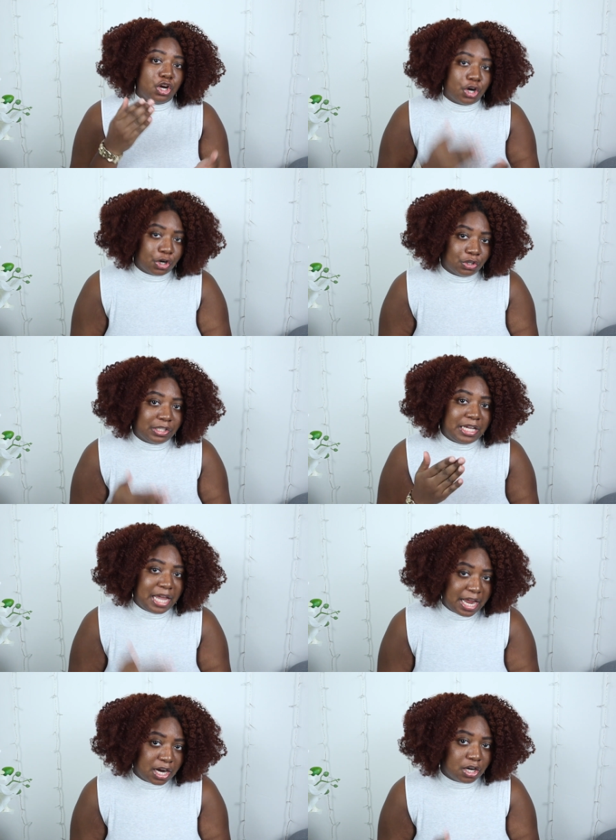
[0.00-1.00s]
curly
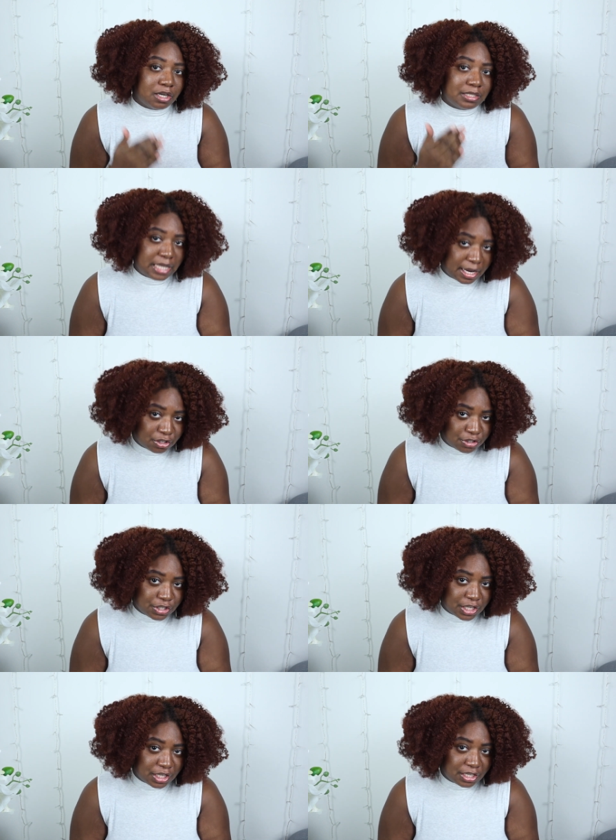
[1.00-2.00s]
hair
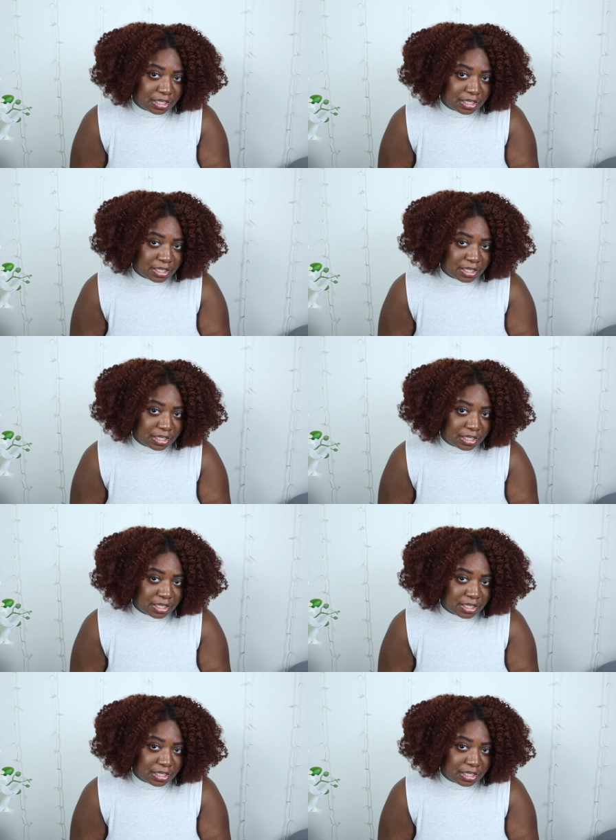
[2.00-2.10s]
texture.